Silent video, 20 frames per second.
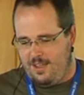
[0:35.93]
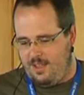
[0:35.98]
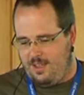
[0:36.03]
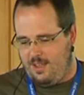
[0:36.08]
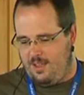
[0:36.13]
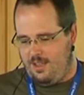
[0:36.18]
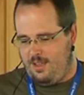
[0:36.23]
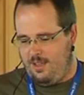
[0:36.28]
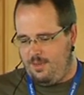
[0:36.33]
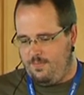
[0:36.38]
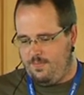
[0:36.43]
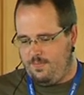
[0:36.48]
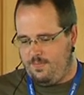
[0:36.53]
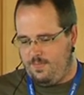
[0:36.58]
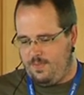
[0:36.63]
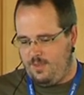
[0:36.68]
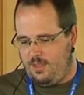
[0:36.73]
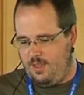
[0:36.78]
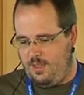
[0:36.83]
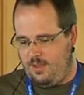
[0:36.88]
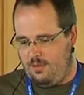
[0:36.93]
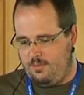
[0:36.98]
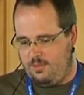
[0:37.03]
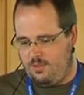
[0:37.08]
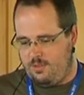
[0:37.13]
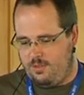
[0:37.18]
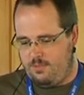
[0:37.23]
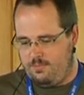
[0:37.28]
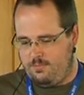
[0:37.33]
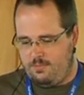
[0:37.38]
Um, yeah,
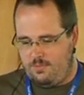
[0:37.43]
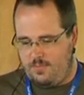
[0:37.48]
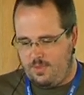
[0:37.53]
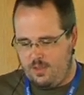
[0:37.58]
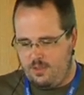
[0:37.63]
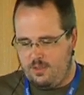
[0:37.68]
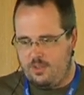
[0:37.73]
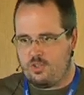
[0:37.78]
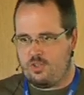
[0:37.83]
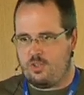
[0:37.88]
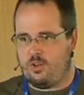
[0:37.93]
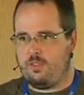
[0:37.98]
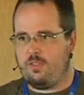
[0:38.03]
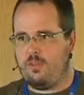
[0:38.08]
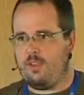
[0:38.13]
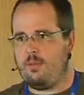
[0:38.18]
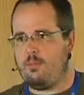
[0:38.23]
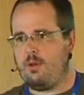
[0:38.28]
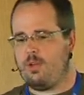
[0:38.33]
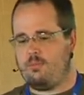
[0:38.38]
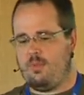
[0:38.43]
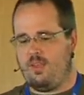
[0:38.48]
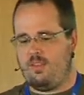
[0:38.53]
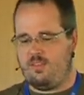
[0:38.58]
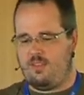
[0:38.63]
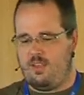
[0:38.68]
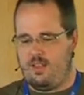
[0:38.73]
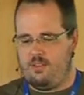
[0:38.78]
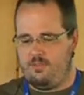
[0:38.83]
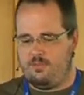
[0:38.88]
short thing about
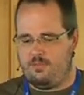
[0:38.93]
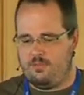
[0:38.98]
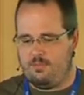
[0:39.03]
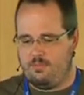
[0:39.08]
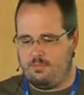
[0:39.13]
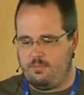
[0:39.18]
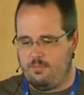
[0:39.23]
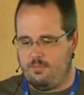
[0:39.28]
myself.